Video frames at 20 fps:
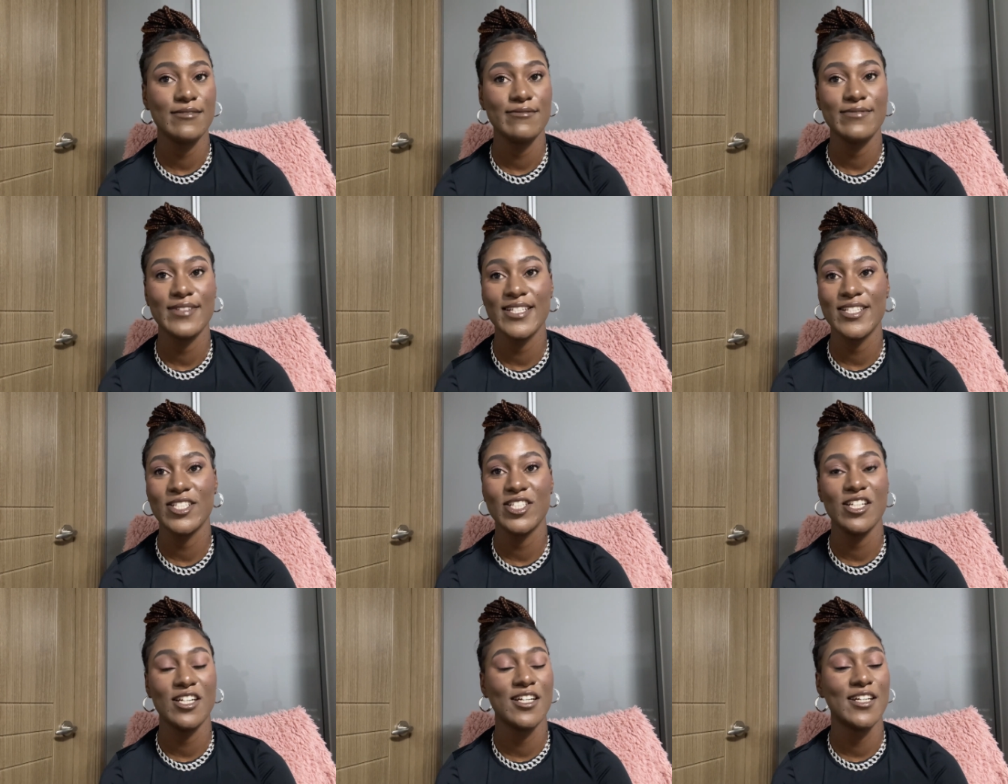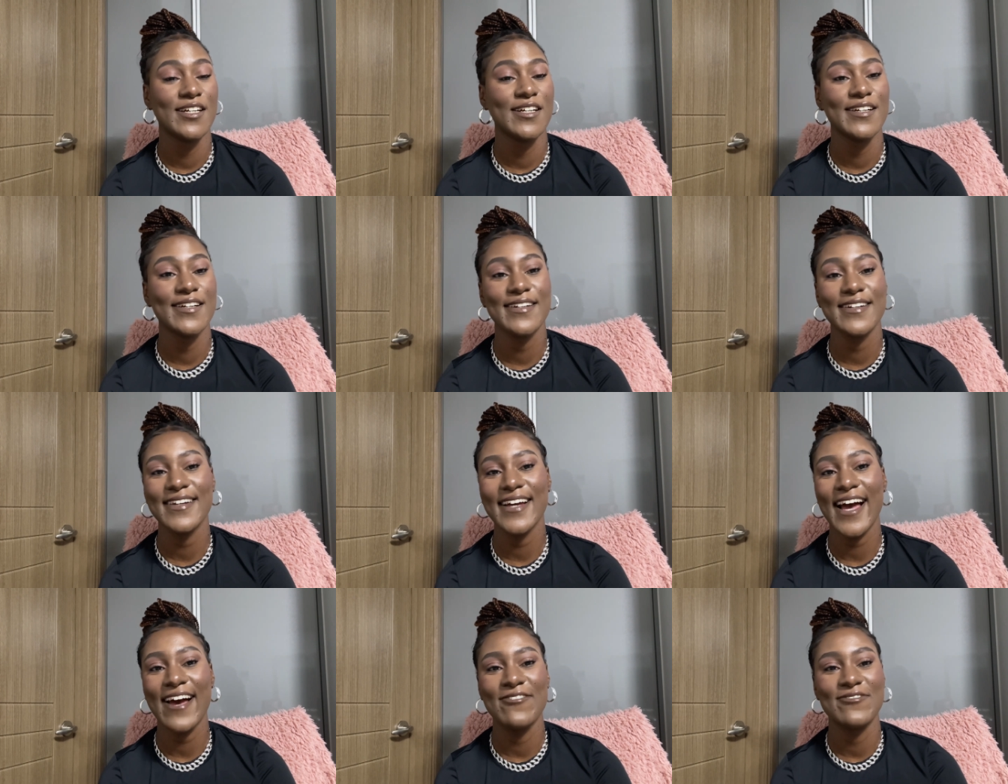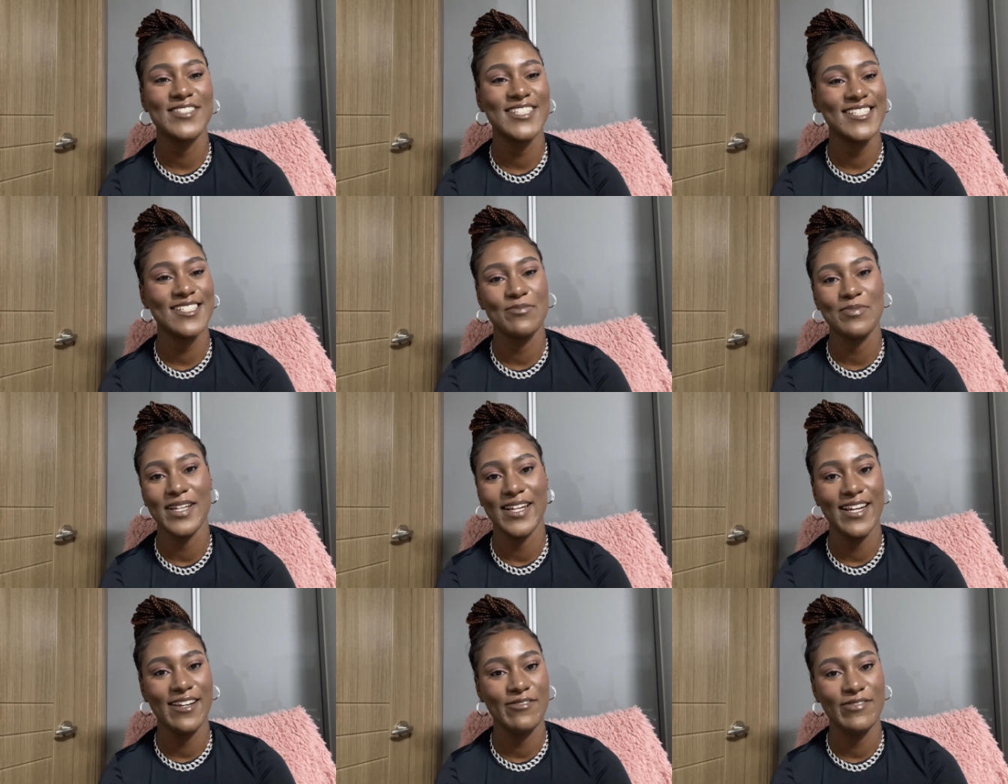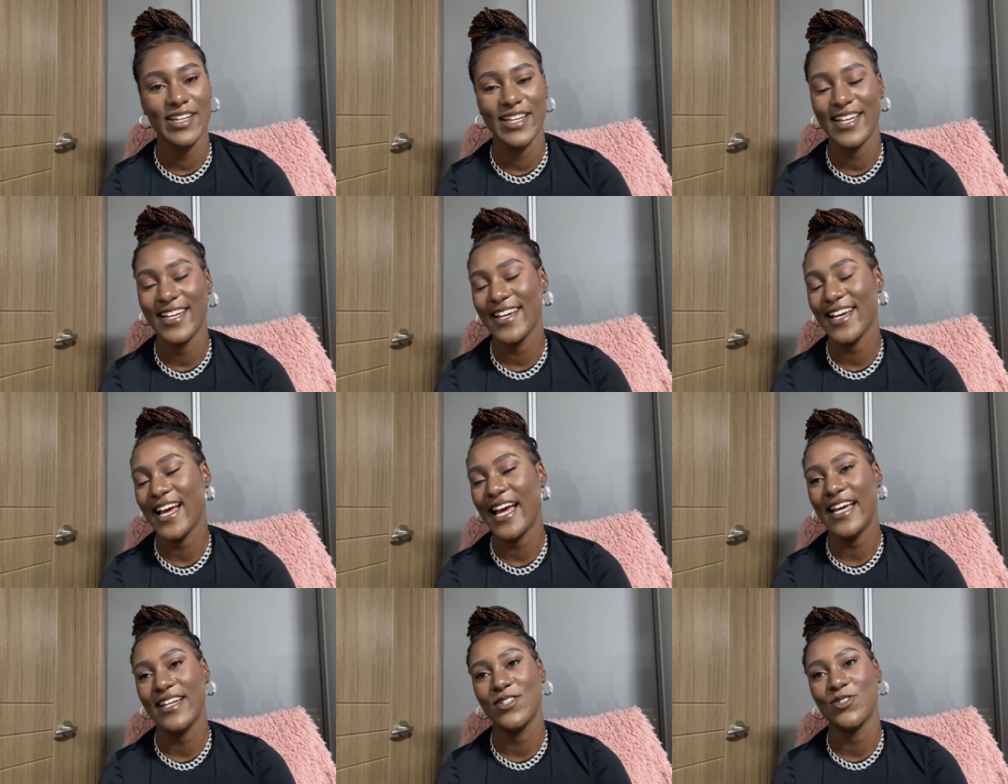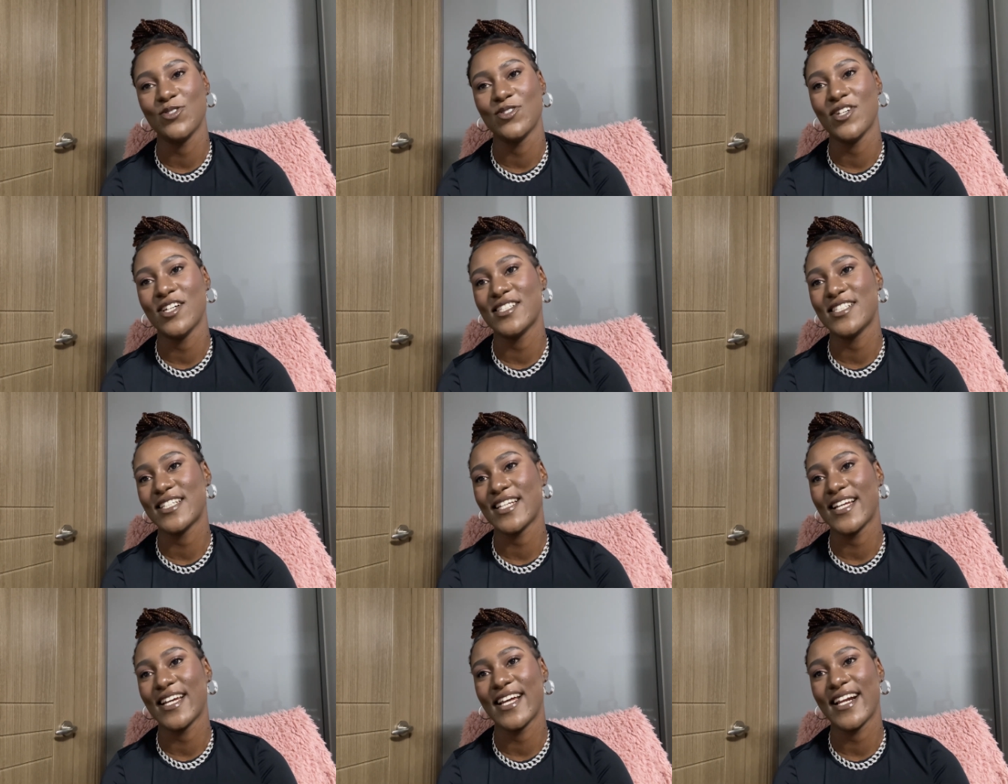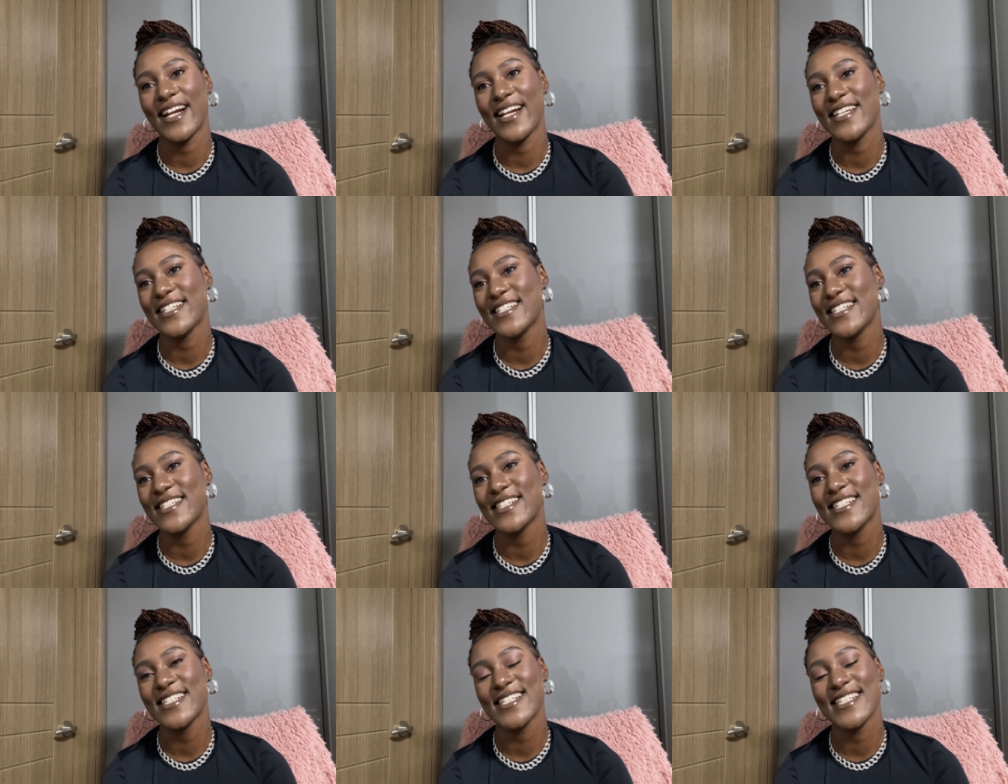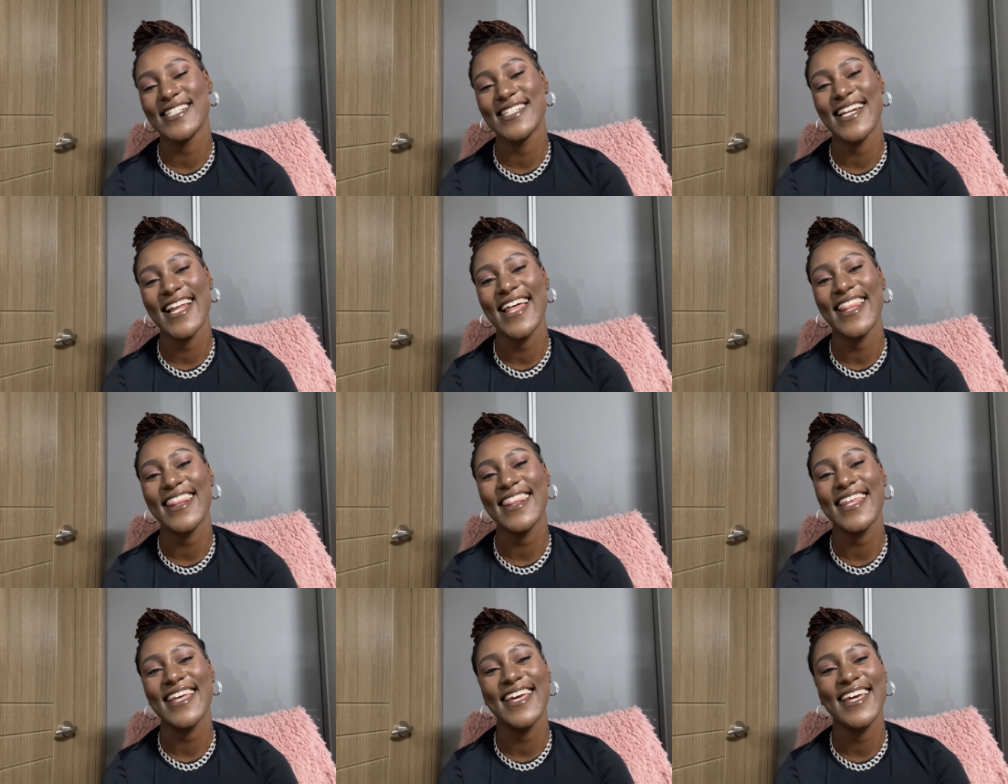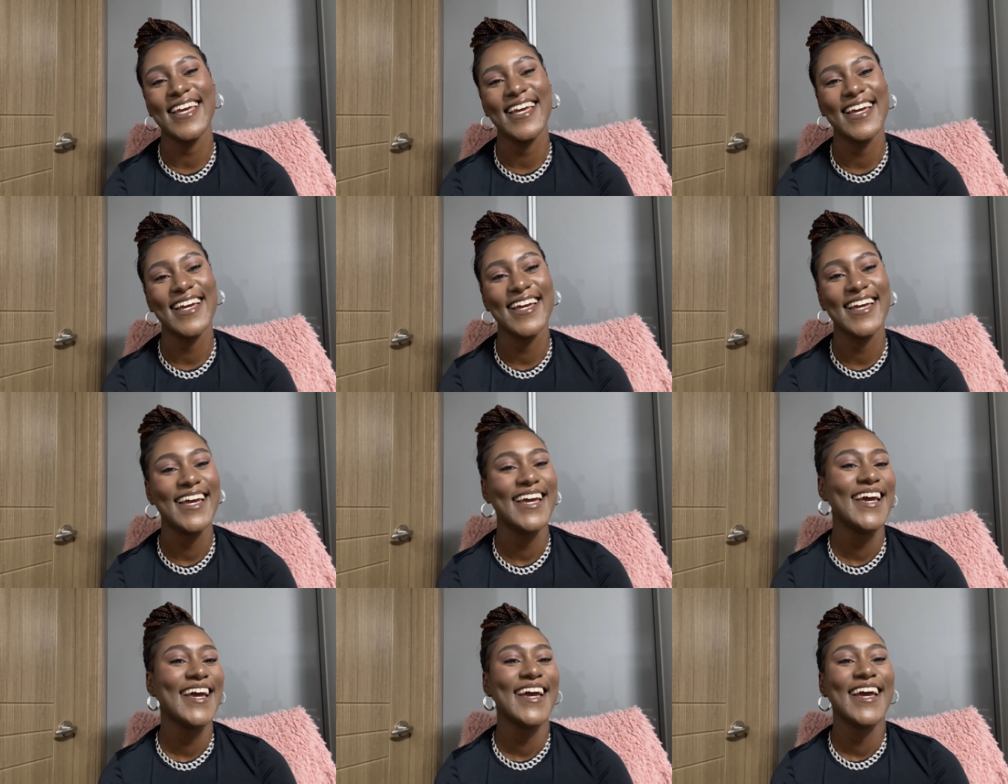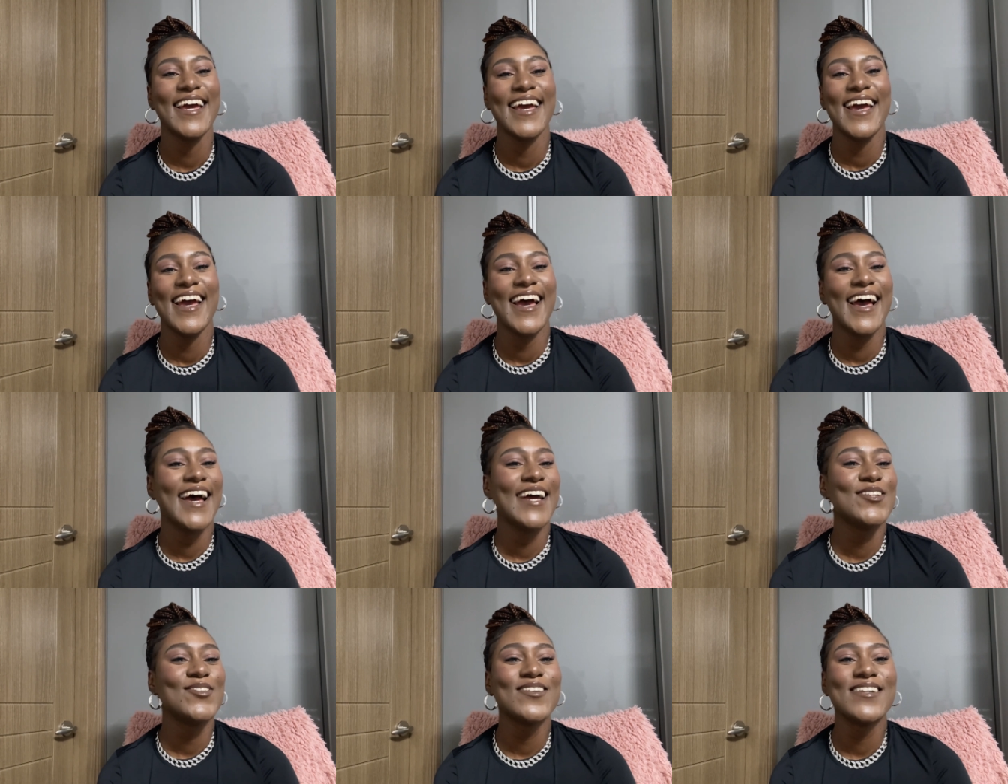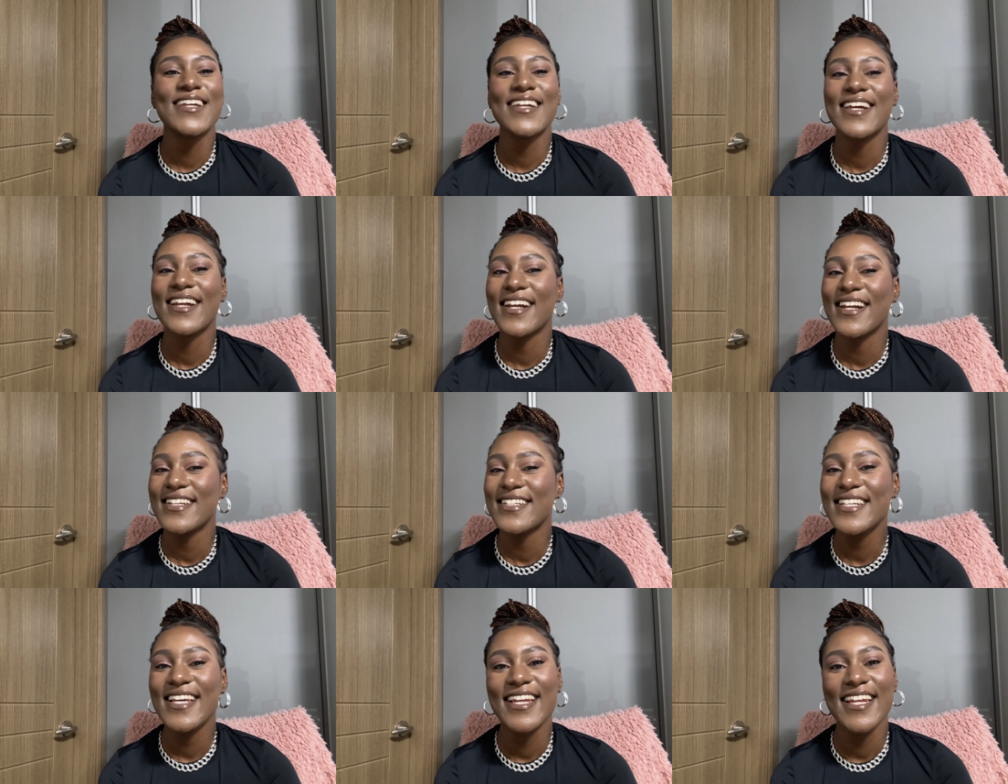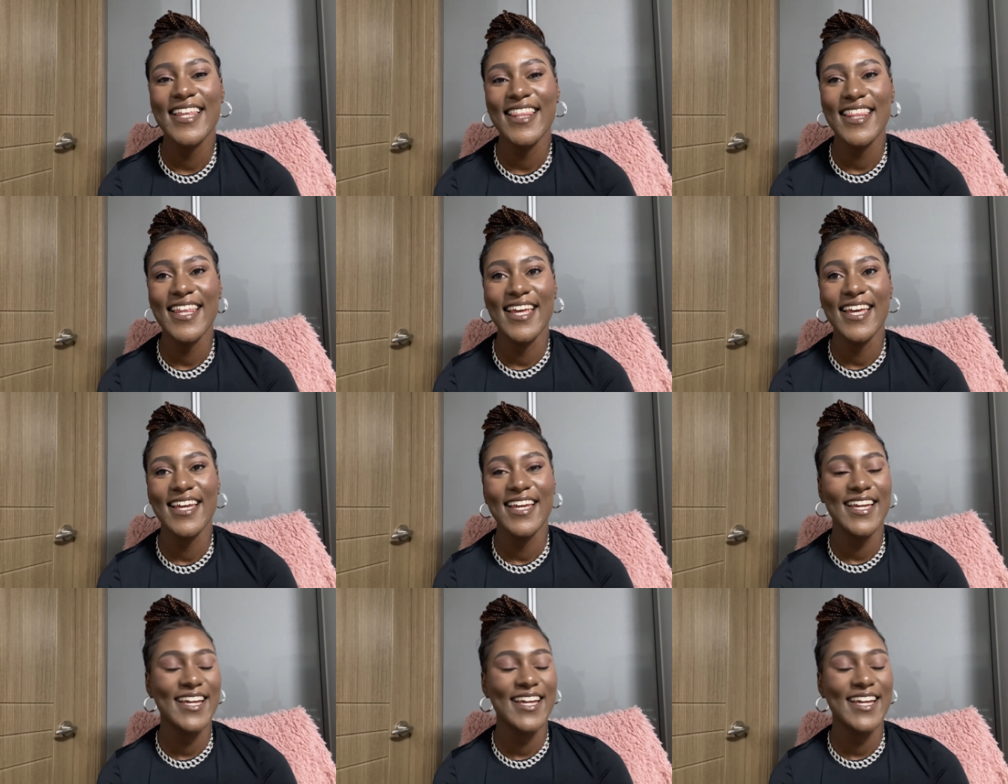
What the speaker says: This year, I've just been living. I do not regret it. Nothing. I don't regret anything.